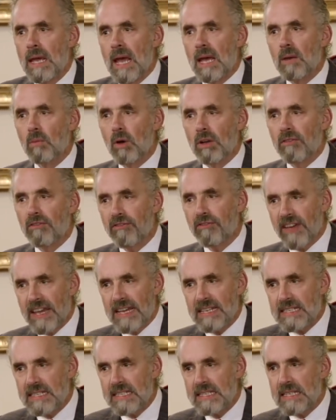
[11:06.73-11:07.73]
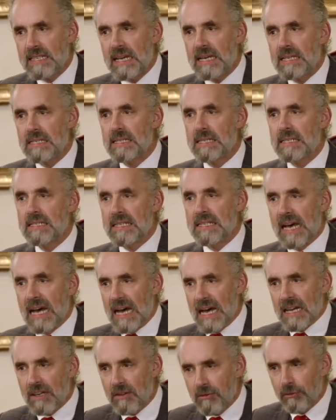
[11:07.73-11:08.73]
and what faces us is the
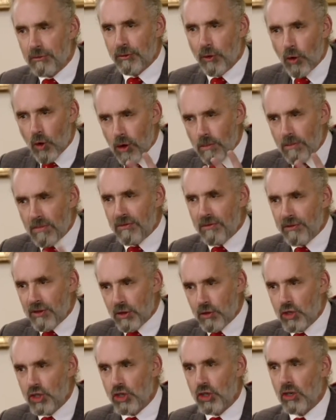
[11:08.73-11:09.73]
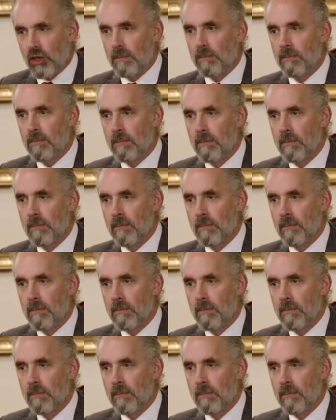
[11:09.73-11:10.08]
unformed future.